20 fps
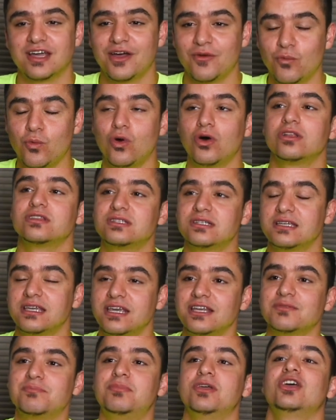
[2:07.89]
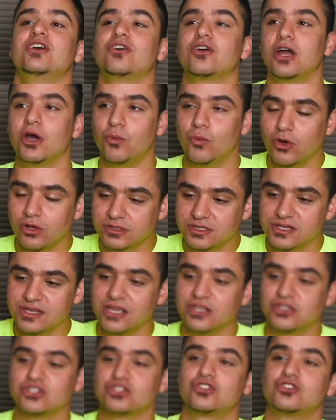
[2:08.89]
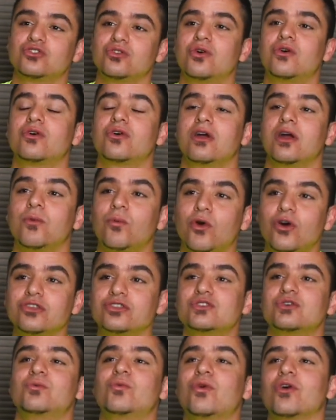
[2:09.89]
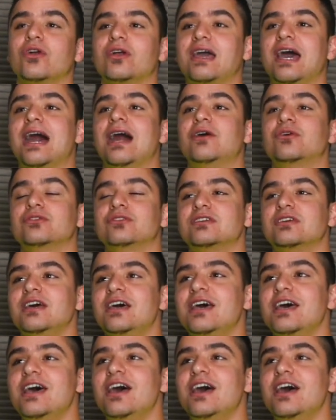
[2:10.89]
I want to get bigger. I want to get stronger. I want to work out.